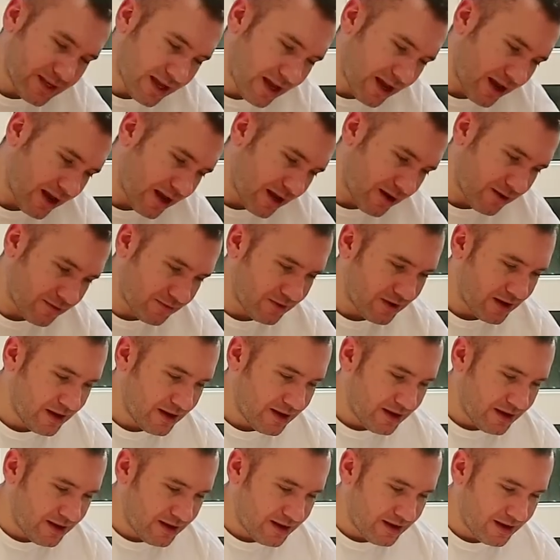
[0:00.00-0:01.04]

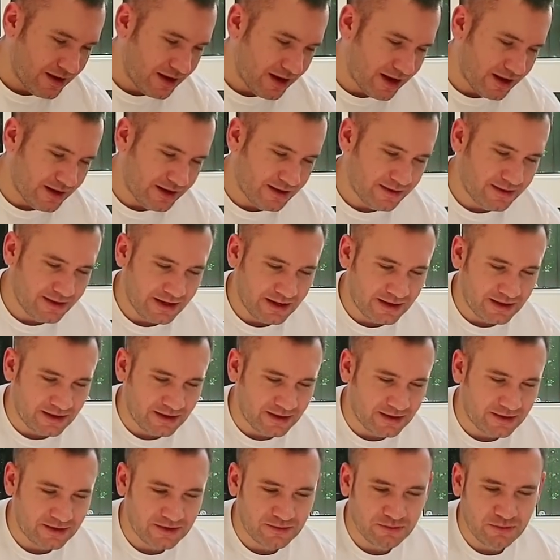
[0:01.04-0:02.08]
have
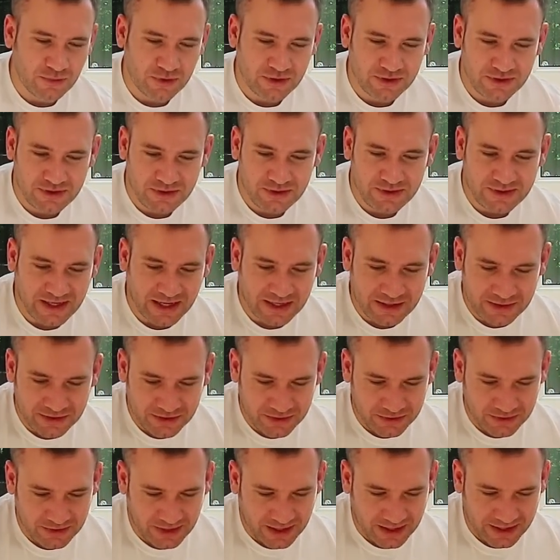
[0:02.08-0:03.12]
anything much to
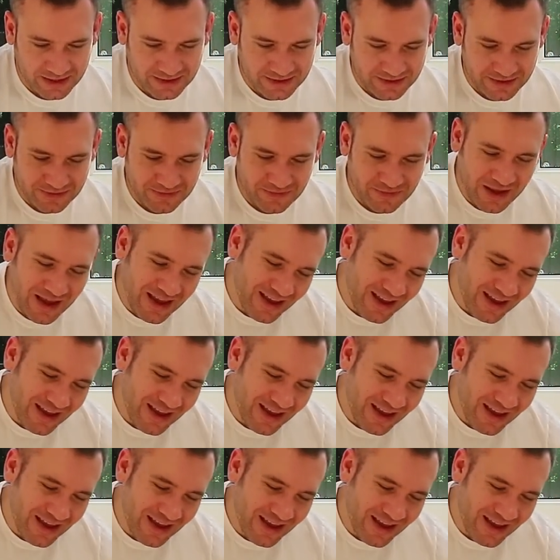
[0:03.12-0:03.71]
send you yet.